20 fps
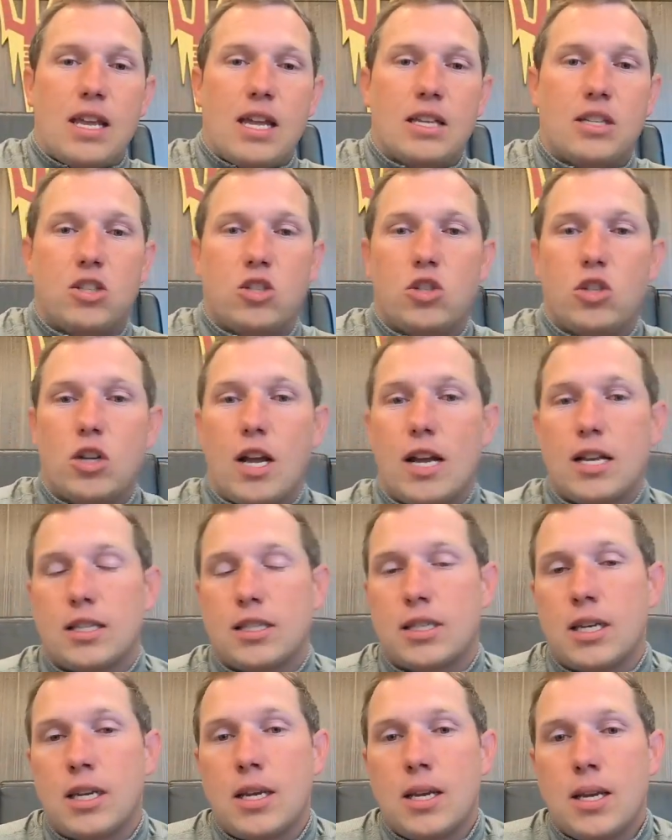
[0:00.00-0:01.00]
It's
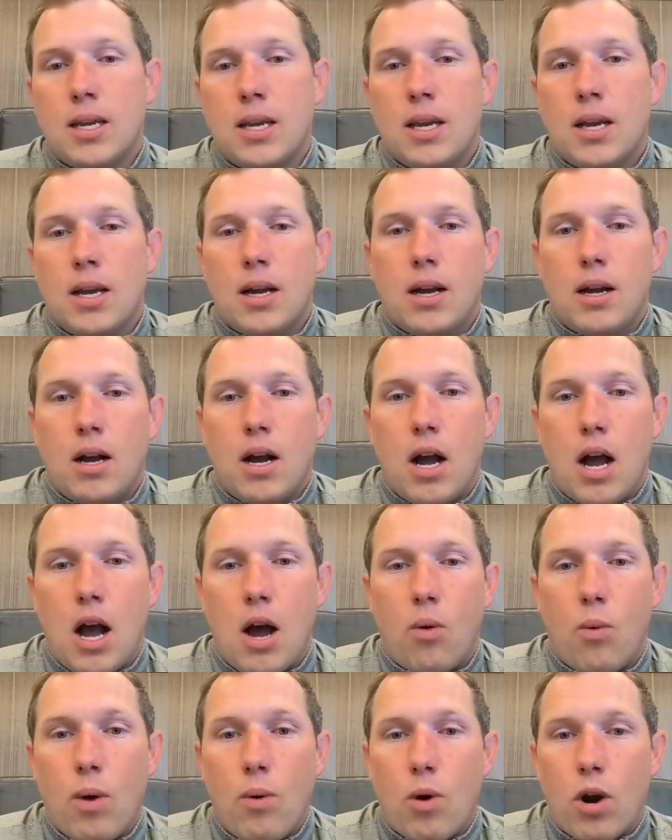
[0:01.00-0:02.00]
just,
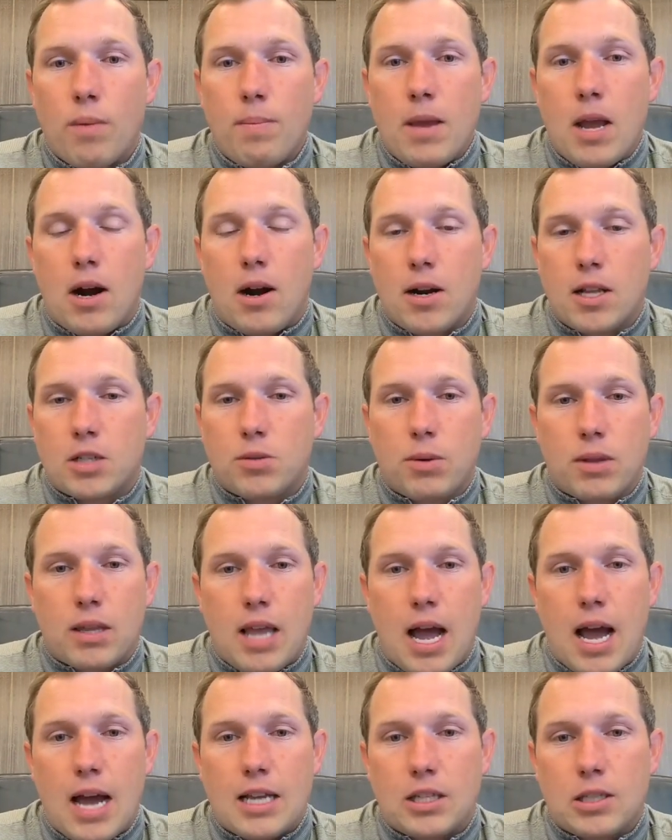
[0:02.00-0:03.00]
we want to be honest with
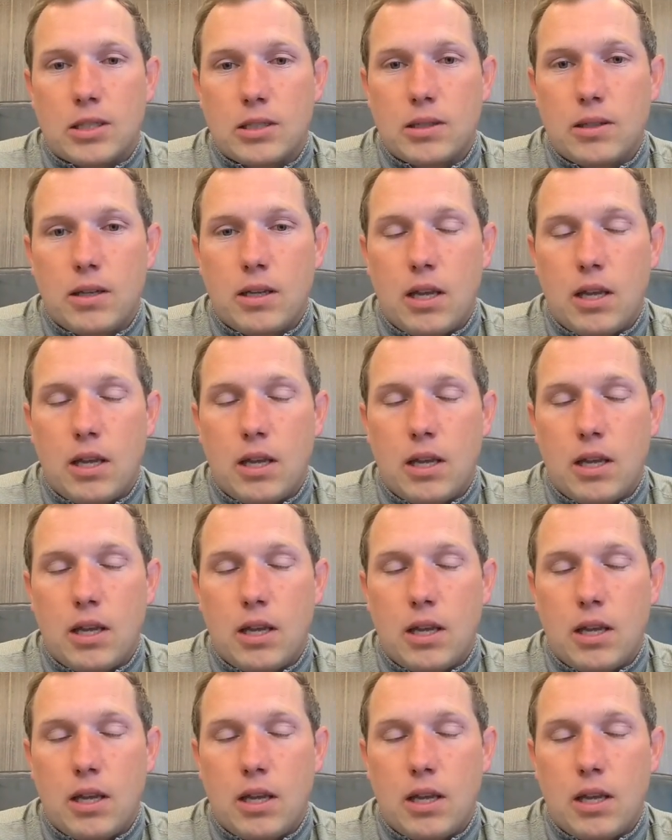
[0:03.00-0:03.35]
guys.